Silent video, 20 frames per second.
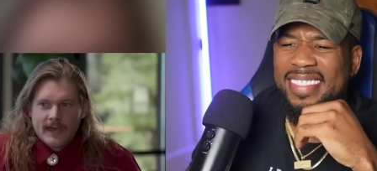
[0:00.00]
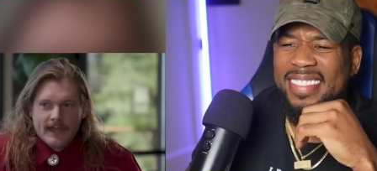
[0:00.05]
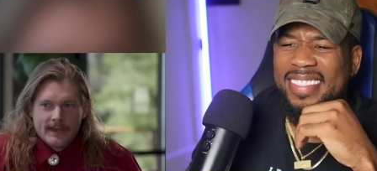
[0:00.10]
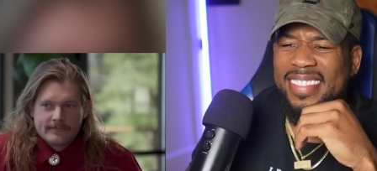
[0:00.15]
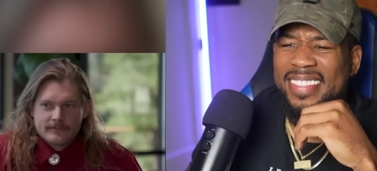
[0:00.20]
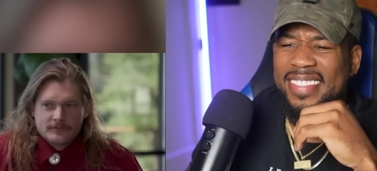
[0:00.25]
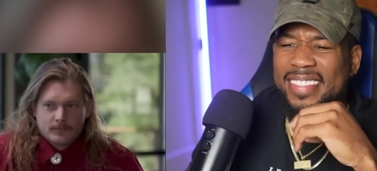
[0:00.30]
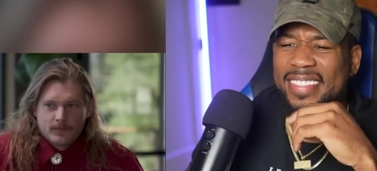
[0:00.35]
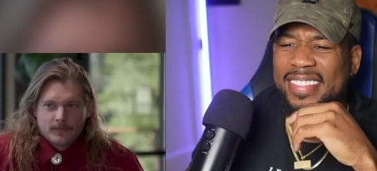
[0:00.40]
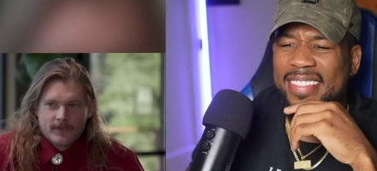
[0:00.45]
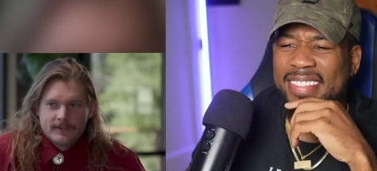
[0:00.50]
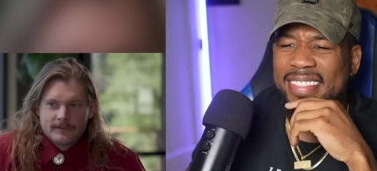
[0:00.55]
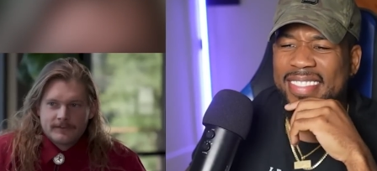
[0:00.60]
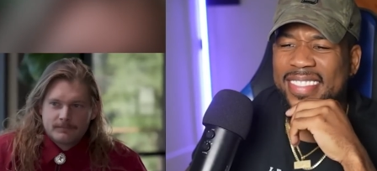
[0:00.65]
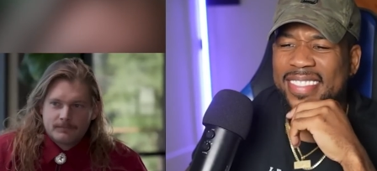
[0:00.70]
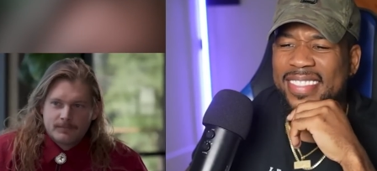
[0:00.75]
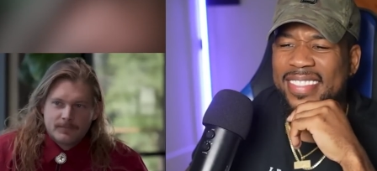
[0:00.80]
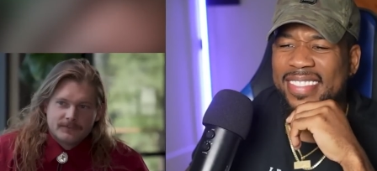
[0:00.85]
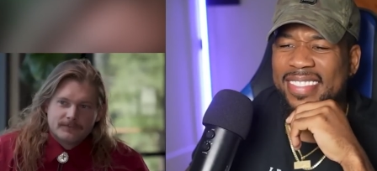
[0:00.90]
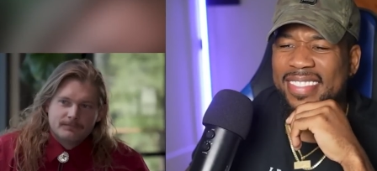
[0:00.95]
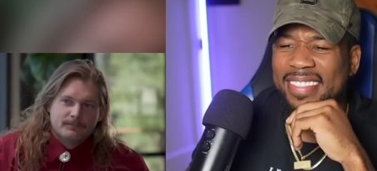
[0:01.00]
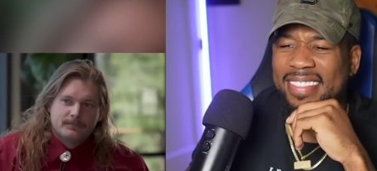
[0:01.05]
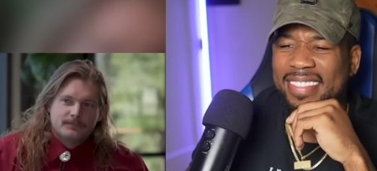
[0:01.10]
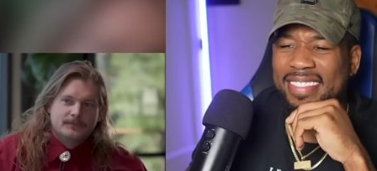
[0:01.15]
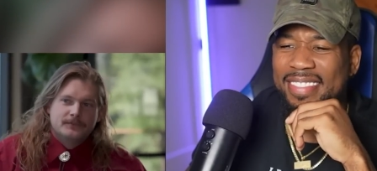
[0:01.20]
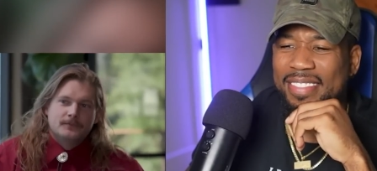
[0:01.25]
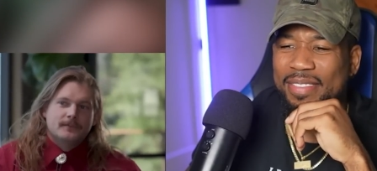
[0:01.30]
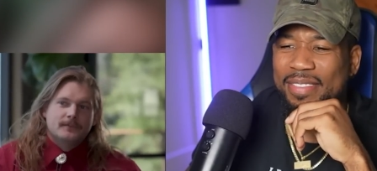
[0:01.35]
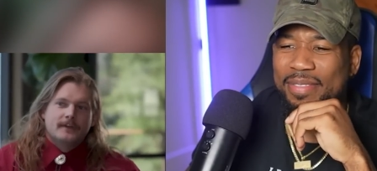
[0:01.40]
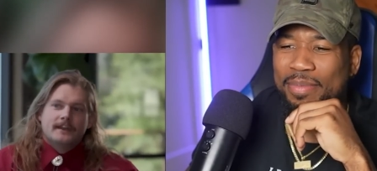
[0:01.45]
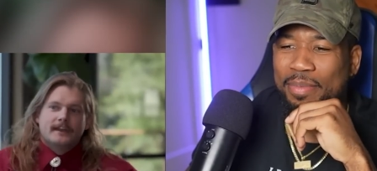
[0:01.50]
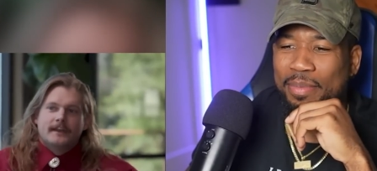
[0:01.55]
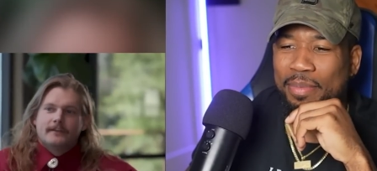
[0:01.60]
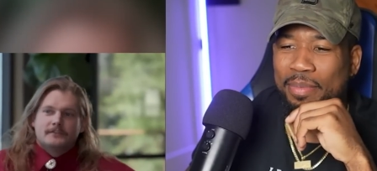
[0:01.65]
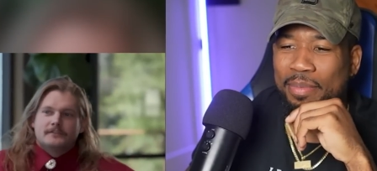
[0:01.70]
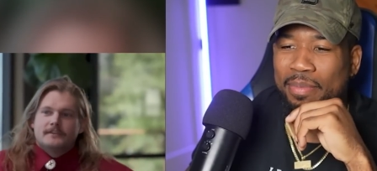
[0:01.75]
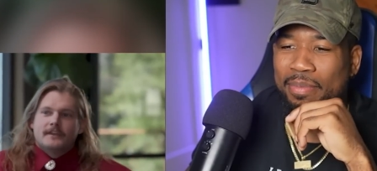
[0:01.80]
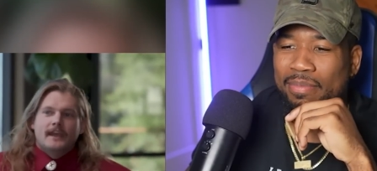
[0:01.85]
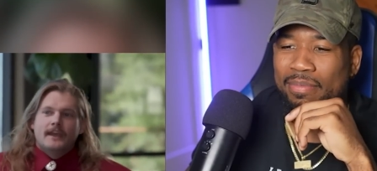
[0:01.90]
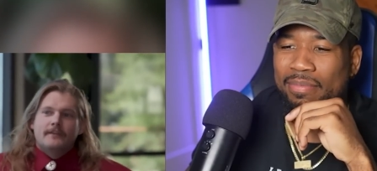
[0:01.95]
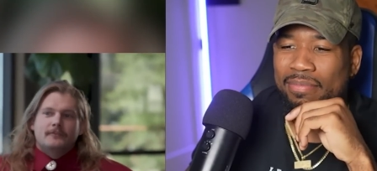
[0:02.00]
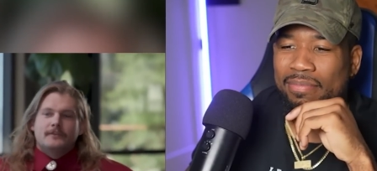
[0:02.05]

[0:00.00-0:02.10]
Speaker 1: goes out of his way to do that